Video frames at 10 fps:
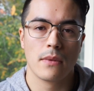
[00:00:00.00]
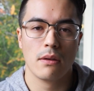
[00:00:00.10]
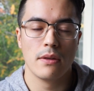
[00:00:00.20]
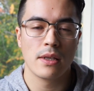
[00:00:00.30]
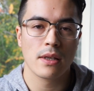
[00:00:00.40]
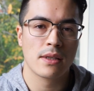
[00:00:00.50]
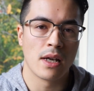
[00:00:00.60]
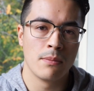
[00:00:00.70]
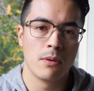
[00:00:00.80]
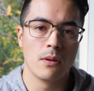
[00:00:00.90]
This
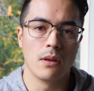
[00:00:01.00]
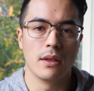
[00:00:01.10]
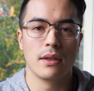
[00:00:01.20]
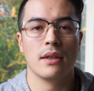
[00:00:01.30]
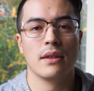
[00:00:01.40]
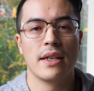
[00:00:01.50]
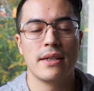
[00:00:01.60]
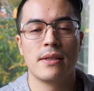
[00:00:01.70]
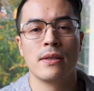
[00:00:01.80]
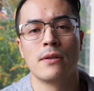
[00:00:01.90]
example
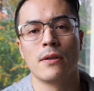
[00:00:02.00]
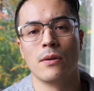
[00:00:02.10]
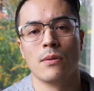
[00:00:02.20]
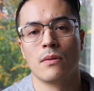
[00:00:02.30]
leads into